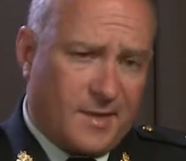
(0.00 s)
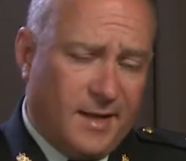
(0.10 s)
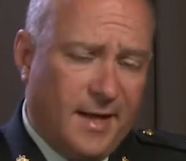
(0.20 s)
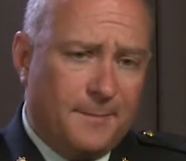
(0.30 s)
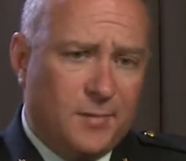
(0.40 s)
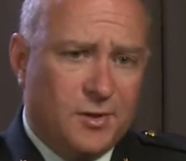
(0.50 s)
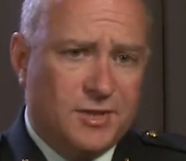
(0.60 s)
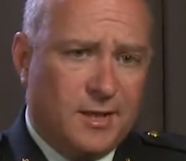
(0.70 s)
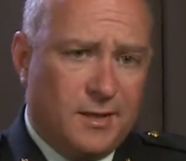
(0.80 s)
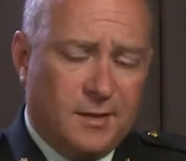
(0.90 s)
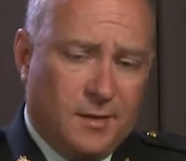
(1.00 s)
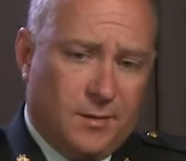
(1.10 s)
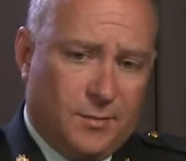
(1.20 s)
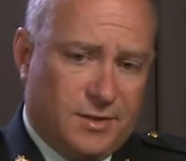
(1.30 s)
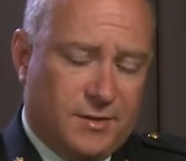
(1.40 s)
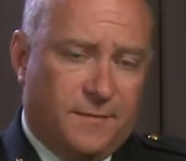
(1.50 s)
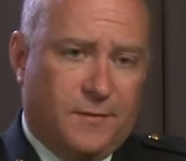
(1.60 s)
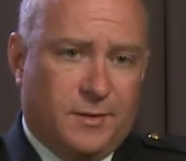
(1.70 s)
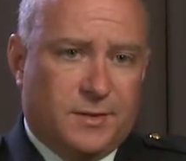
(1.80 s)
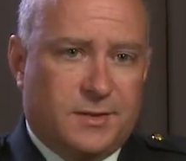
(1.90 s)
Camp Berger, which is the
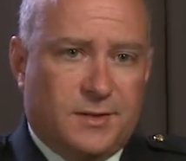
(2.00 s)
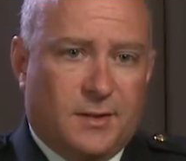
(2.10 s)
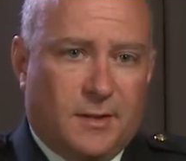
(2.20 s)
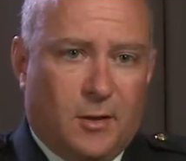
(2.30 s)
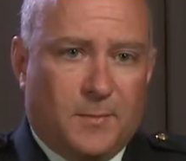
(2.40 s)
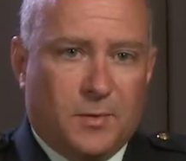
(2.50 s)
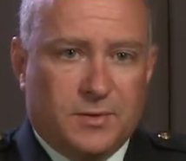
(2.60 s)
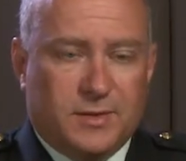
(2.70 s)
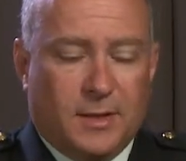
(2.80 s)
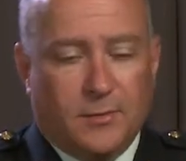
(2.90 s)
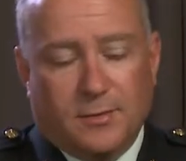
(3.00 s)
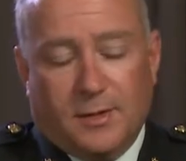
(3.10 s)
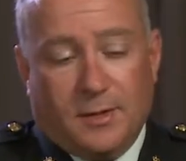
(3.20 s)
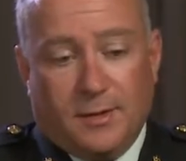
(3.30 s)
furthest outpost out.